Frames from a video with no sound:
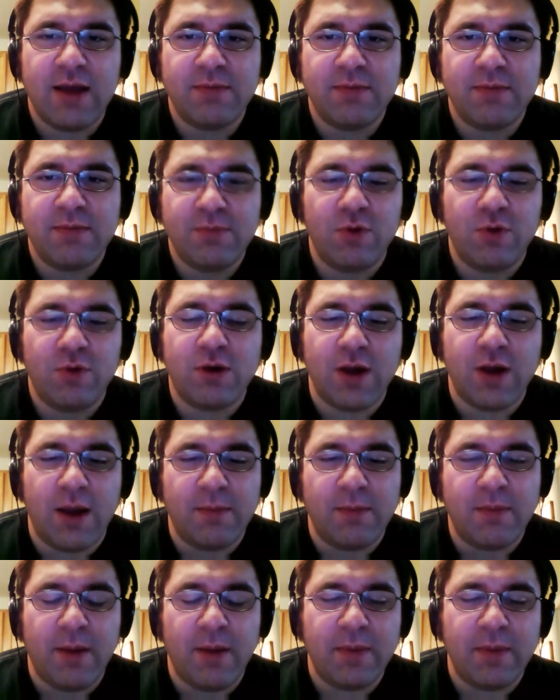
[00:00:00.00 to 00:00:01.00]
or
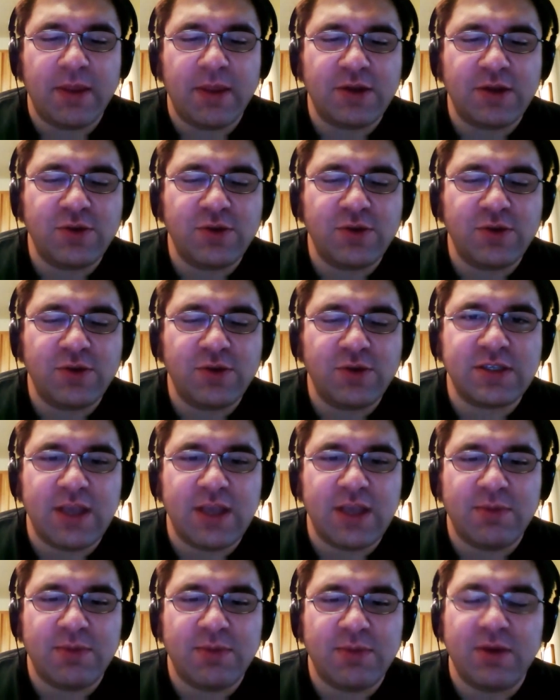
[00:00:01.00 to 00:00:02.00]
I mean, they're doing the
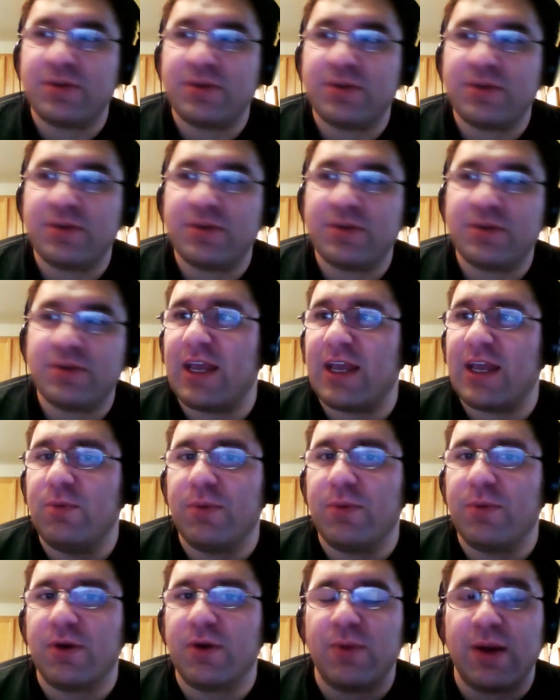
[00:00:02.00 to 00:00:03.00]
same thing with Sly
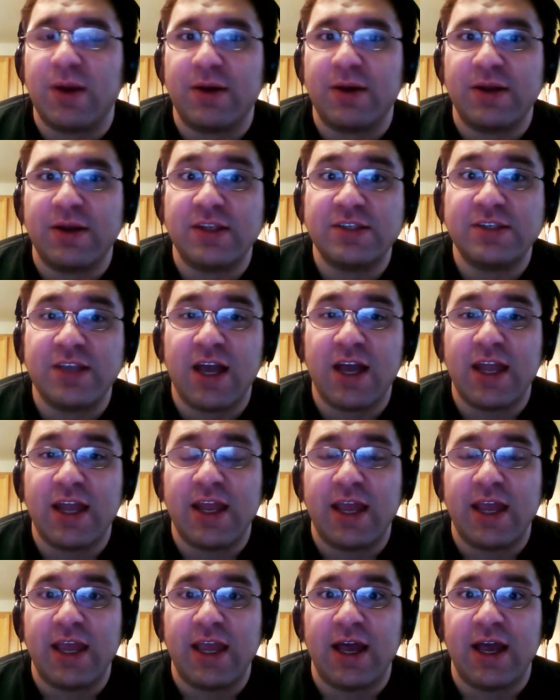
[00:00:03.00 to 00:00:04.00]
Cooper, where it's got
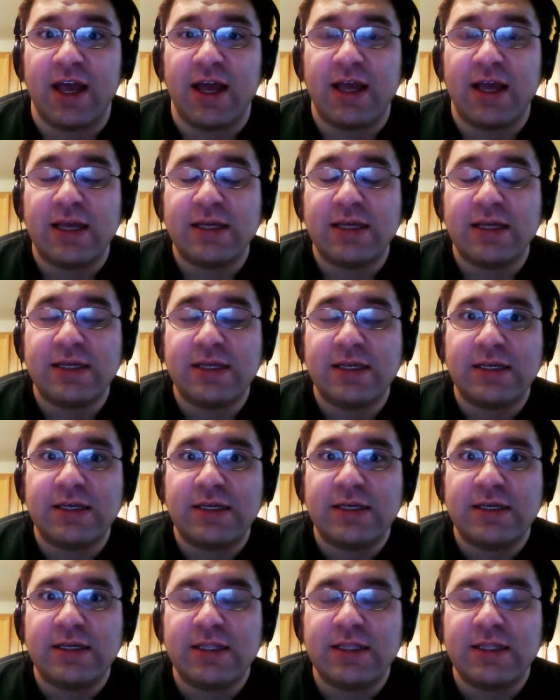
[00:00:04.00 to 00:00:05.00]
a
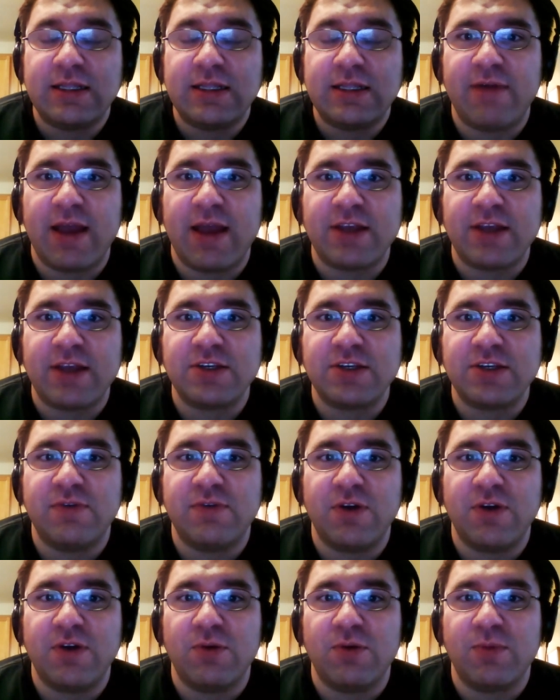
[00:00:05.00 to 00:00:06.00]
live-action
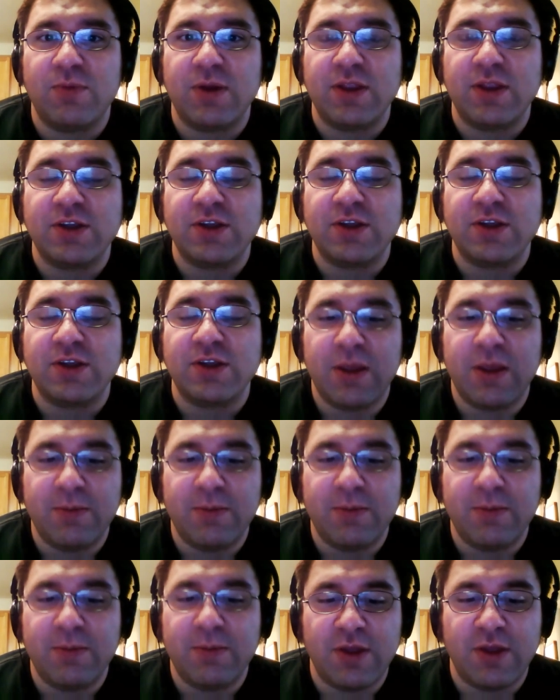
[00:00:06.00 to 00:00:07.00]
film where there's
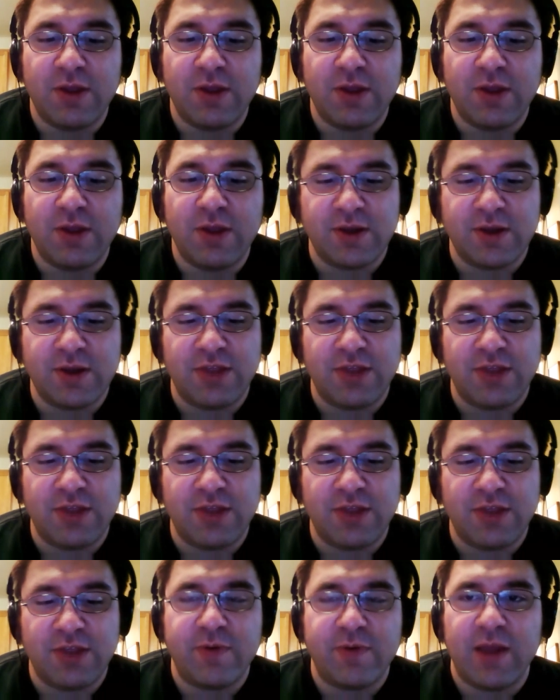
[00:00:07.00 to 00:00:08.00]
people as well as
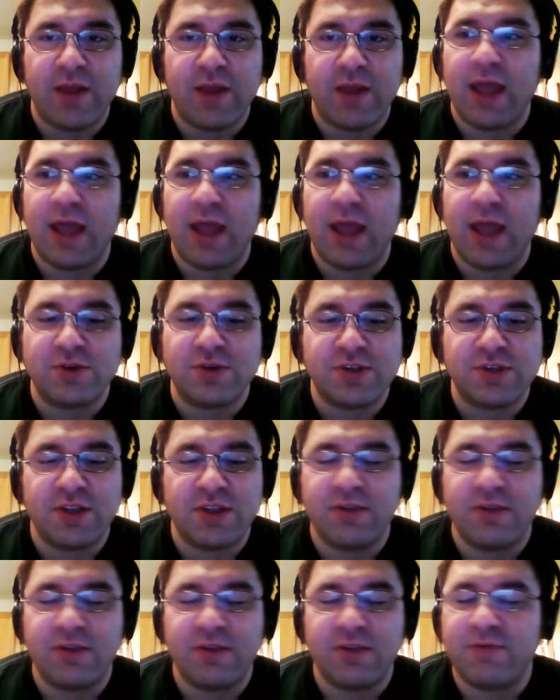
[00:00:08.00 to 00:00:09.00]
anthropomorphic animals, and
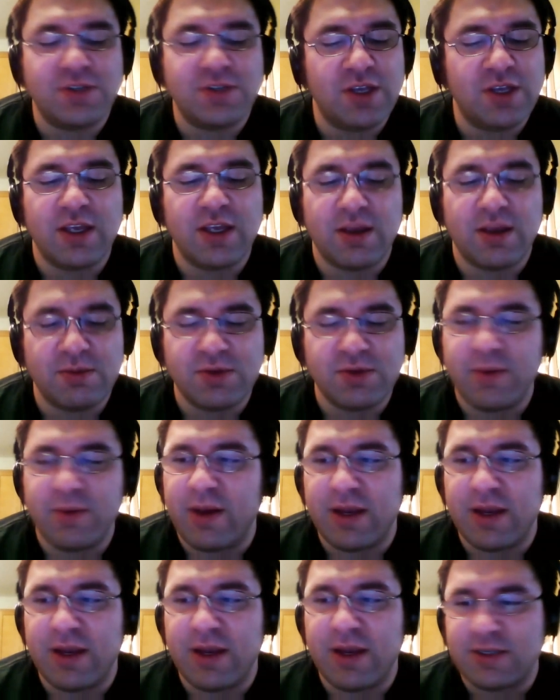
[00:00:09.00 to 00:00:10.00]
the first thing that comes to
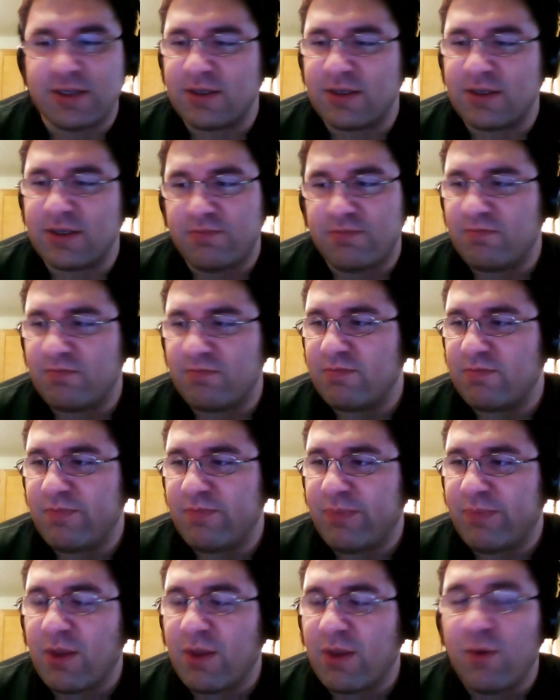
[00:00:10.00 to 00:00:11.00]
mind is,
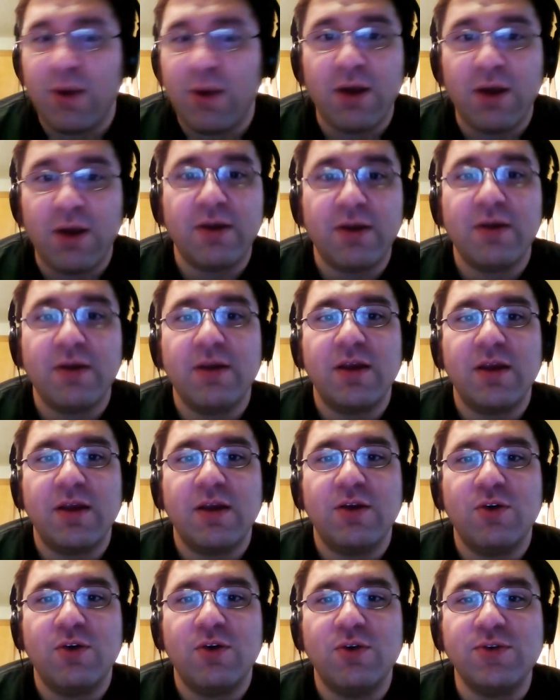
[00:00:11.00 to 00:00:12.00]
well,
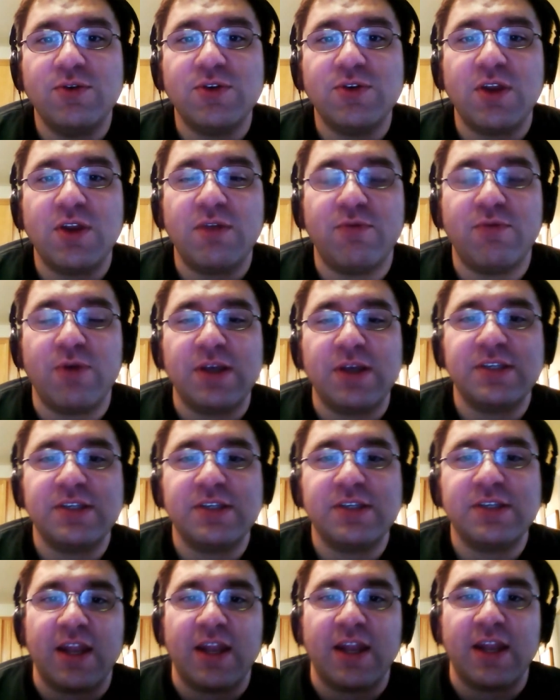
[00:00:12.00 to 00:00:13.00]
who's gonna voice
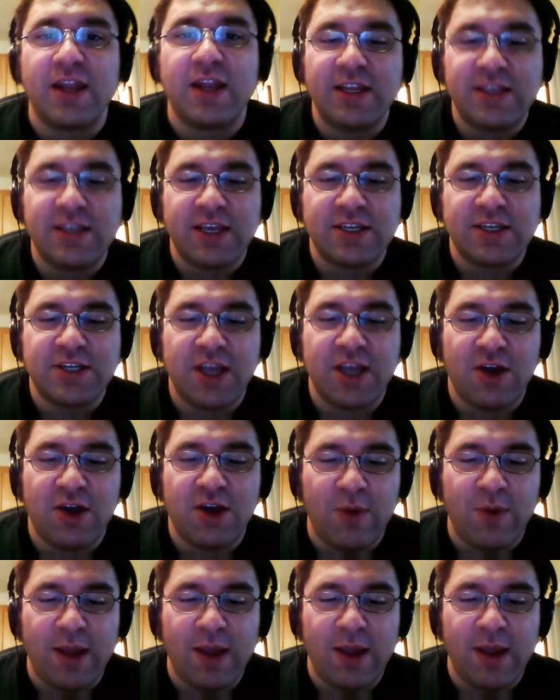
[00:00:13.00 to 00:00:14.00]
Sonic? They need to get
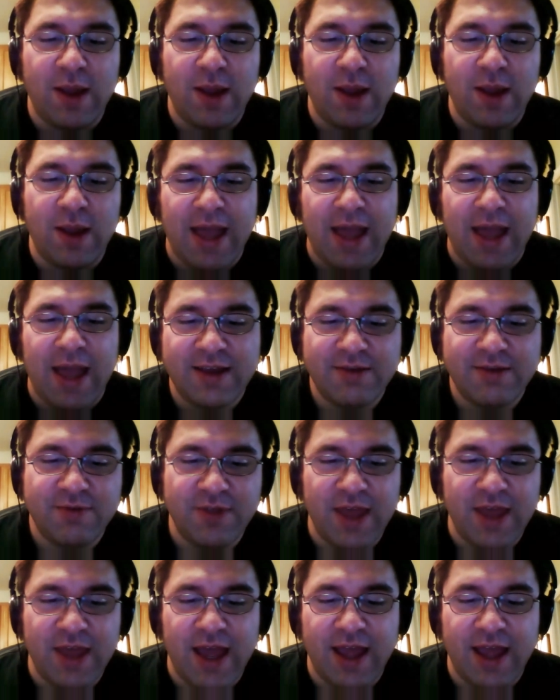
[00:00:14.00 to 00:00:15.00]
J.L. White back
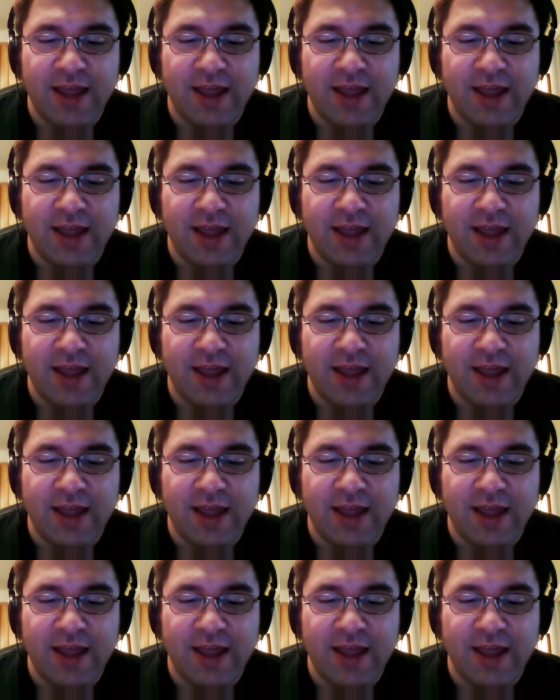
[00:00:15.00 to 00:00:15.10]
for that.